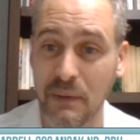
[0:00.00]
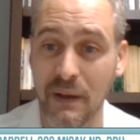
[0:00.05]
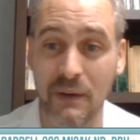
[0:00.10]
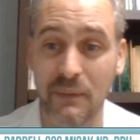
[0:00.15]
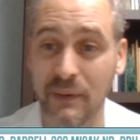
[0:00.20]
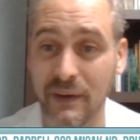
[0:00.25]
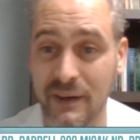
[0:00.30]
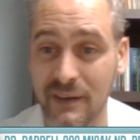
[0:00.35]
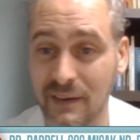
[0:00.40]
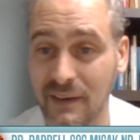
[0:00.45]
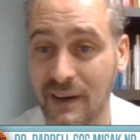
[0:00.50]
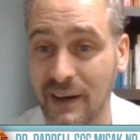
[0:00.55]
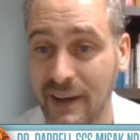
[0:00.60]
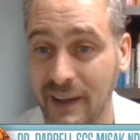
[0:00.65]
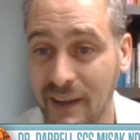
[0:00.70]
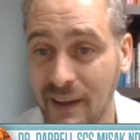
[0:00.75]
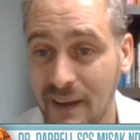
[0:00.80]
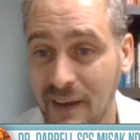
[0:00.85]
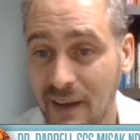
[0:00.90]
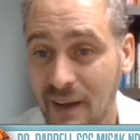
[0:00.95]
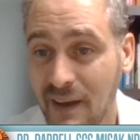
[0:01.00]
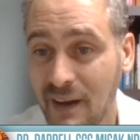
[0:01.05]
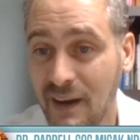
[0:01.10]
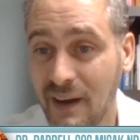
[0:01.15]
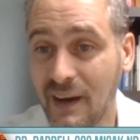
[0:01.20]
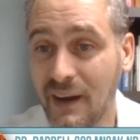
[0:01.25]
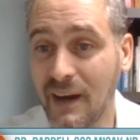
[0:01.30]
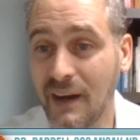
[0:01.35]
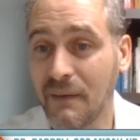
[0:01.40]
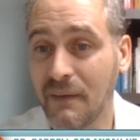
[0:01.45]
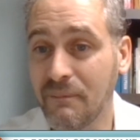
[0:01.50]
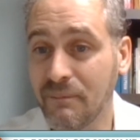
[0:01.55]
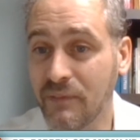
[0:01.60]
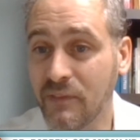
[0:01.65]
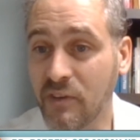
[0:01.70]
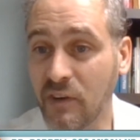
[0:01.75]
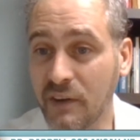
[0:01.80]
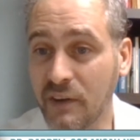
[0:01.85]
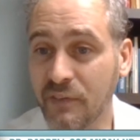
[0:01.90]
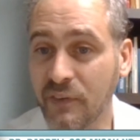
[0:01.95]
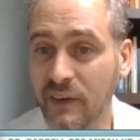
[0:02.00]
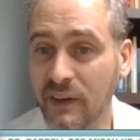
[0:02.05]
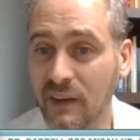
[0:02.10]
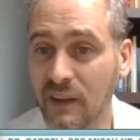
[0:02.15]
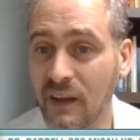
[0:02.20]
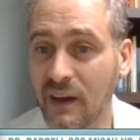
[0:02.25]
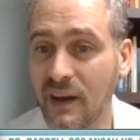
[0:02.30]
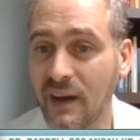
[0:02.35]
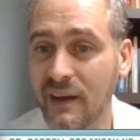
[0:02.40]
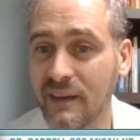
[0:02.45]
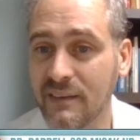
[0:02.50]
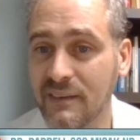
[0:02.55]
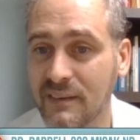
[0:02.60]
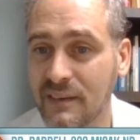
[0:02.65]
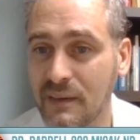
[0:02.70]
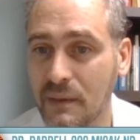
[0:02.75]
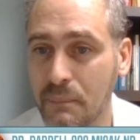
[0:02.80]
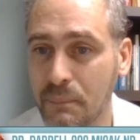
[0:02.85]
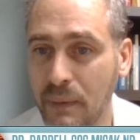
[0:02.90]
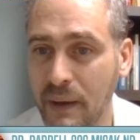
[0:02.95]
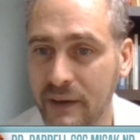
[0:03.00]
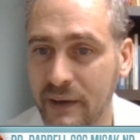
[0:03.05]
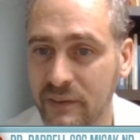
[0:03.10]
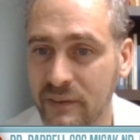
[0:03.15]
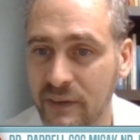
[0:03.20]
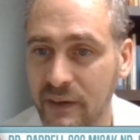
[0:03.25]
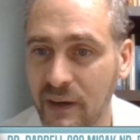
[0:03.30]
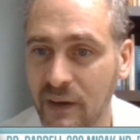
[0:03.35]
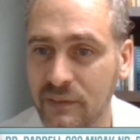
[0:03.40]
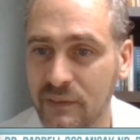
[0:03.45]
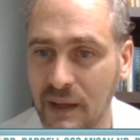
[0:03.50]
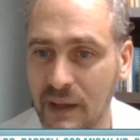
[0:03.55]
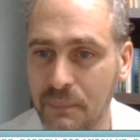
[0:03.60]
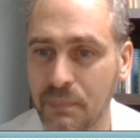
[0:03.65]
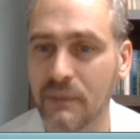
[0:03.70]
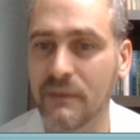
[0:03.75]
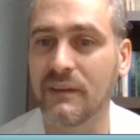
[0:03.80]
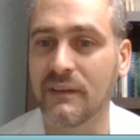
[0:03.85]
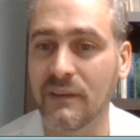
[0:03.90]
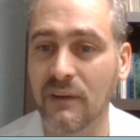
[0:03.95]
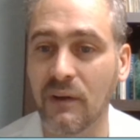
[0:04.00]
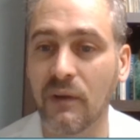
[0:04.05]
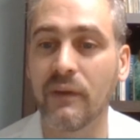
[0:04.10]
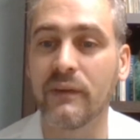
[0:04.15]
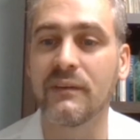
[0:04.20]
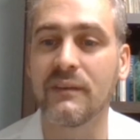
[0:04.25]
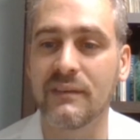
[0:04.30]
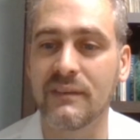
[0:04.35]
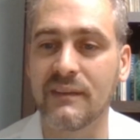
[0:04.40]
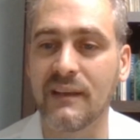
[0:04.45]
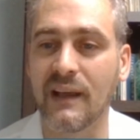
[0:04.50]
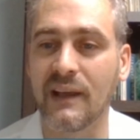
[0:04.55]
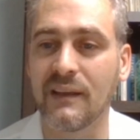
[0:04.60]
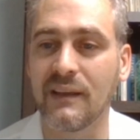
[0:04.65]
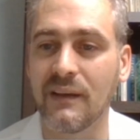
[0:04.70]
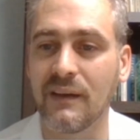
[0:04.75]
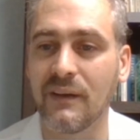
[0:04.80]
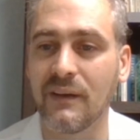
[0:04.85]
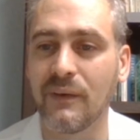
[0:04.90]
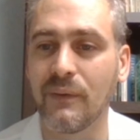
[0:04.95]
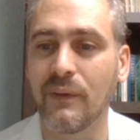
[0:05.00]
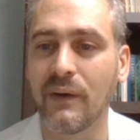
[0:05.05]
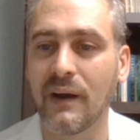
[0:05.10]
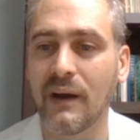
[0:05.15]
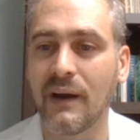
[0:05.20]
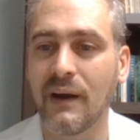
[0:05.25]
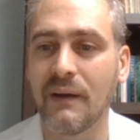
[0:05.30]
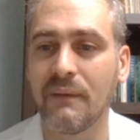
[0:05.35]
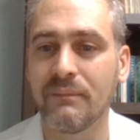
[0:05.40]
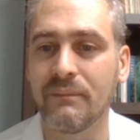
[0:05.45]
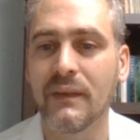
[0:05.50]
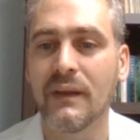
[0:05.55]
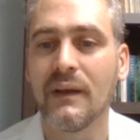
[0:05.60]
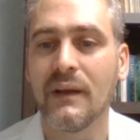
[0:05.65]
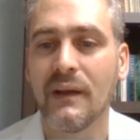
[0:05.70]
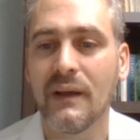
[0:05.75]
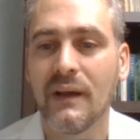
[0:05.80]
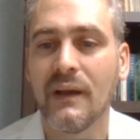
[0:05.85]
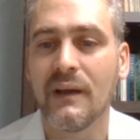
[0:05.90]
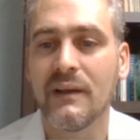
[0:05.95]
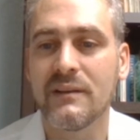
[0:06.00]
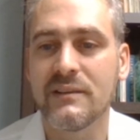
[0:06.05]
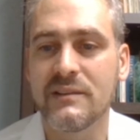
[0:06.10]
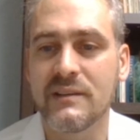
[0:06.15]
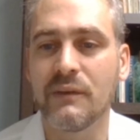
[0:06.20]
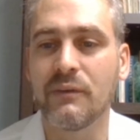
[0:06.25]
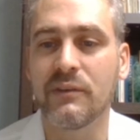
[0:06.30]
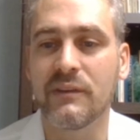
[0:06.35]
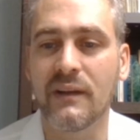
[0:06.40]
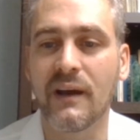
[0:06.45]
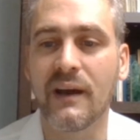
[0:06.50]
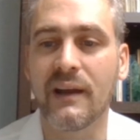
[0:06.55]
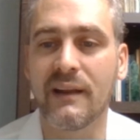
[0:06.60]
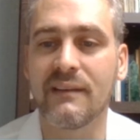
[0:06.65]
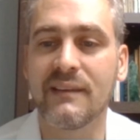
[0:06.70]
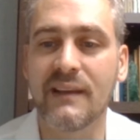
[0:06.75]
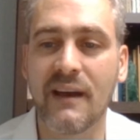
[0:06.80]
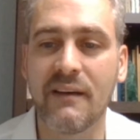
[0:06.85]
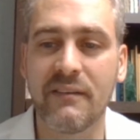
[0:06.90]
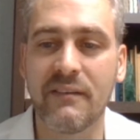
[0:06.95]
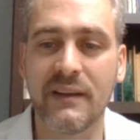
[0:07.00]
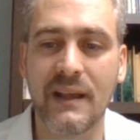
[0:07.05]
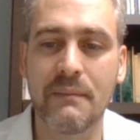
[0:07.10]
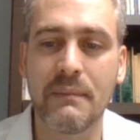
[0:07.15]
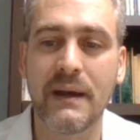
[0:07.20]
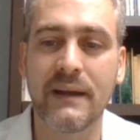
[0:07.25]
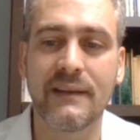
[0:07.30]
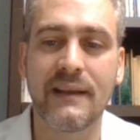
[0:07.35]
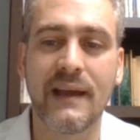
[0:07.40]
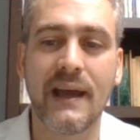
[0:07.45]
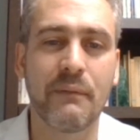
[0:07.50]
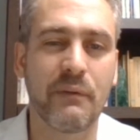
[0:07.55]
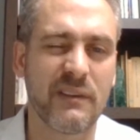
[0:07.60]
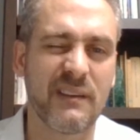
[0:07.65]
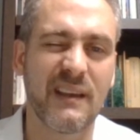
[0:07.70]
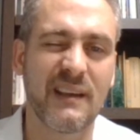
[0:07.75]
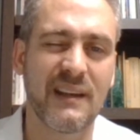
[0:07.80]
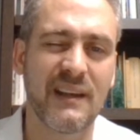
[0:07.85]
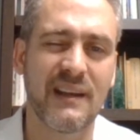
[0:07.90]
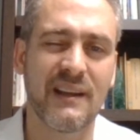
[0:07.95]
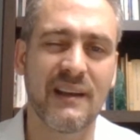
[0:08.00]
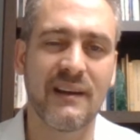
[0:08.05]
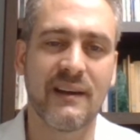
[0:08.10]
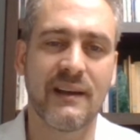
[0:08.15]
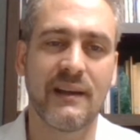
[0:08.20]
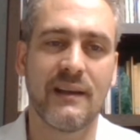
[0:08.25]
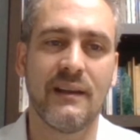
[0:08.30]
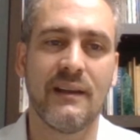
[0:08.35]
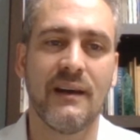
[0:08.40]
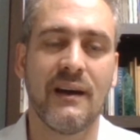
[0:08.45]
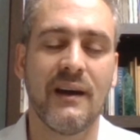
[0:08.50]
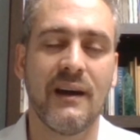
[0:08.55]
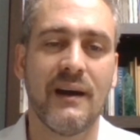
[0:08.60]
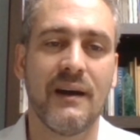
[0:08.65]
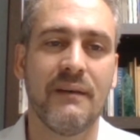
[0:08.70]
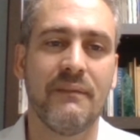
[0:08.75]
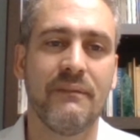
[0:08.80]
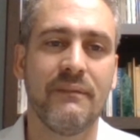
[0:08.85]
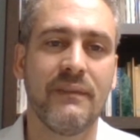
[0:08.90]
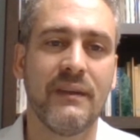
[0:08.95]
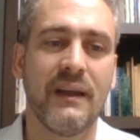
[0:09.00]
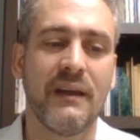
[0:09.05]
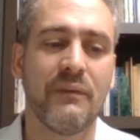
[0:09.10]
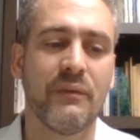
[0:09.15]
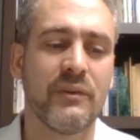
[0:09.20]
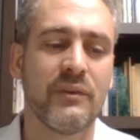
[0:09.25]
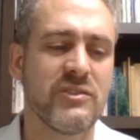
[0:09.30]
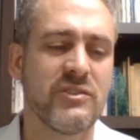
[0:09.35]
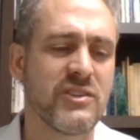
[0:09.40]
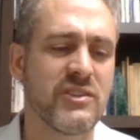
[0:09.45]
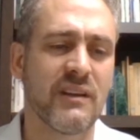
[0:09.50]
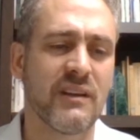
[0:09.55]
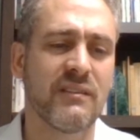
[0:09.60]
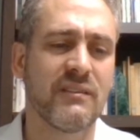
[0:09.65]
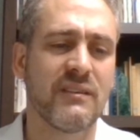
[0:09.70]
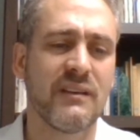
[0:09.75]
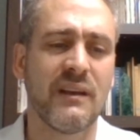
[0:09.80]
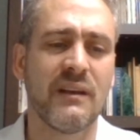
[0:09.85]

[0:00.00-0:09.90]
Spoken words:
I don't want to cry. Sorry for your loss. Pine Tree, deepest condolences. Thank you. She was 97. Yeah, my dad was 89. It was just,